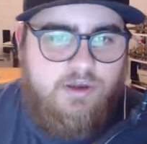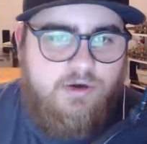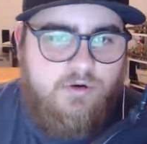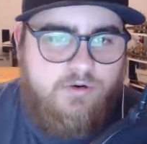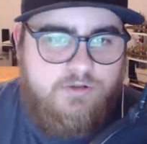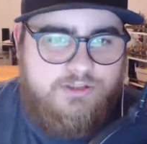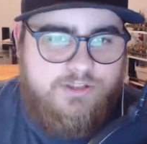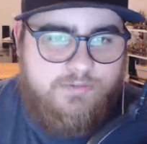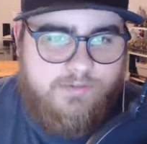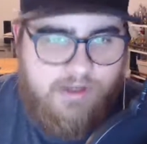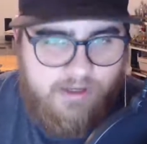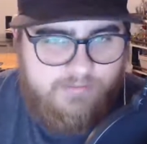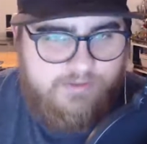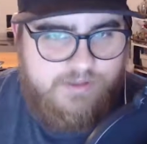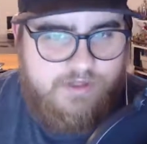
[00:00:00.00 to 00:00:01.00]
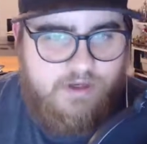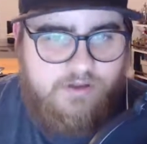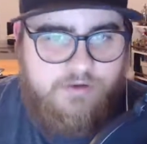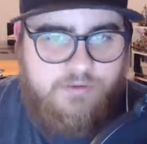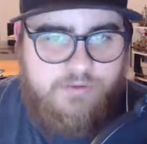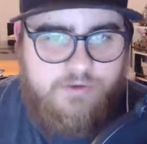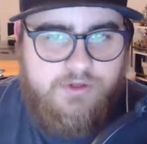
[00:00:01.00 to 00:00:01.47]
or sometimes
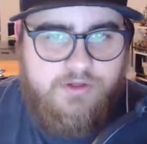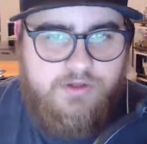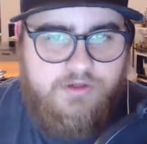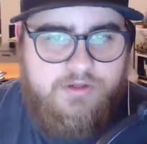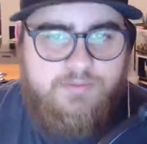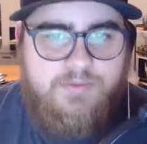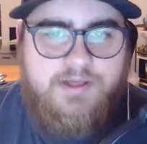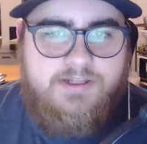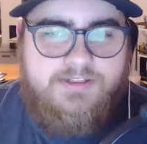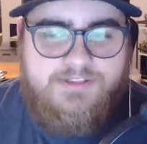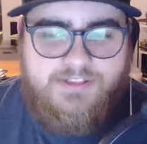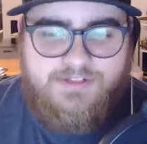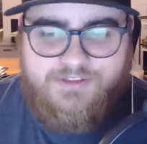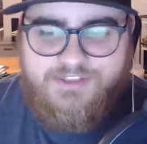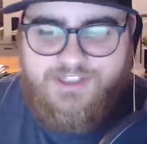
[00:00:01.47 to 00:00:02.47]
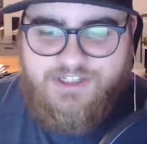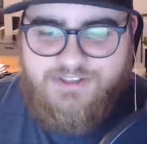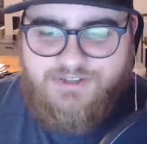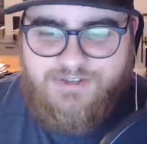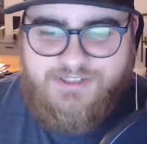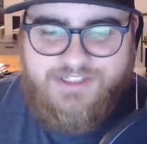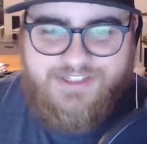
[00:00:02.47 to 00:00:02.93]
other week, depends on our
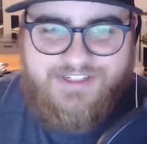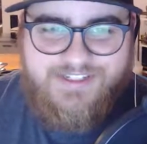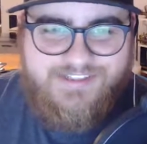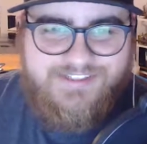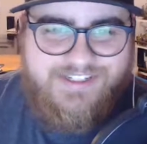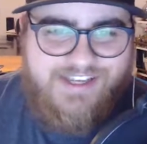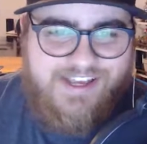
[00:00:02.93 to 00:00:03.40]
schedules, I guess,